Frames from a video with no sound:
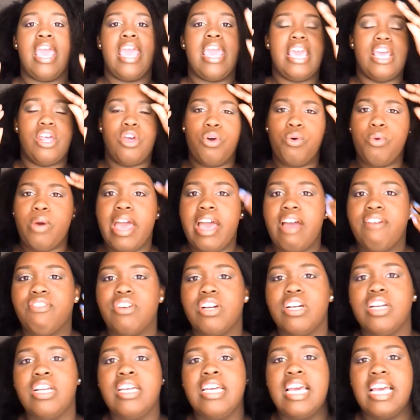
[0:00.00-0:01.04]
And
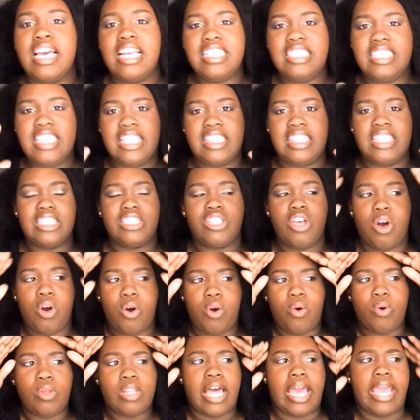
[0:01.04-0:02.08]
whoever did this
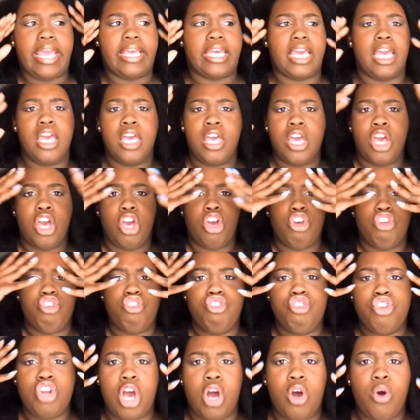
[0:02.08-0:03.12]
whole
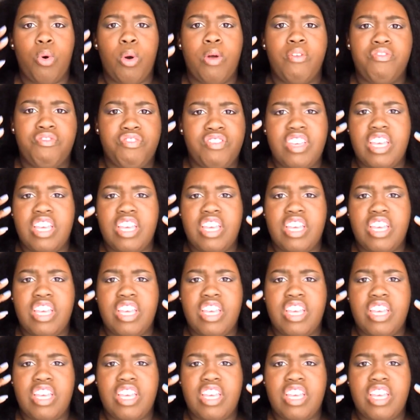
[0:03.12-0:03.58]
no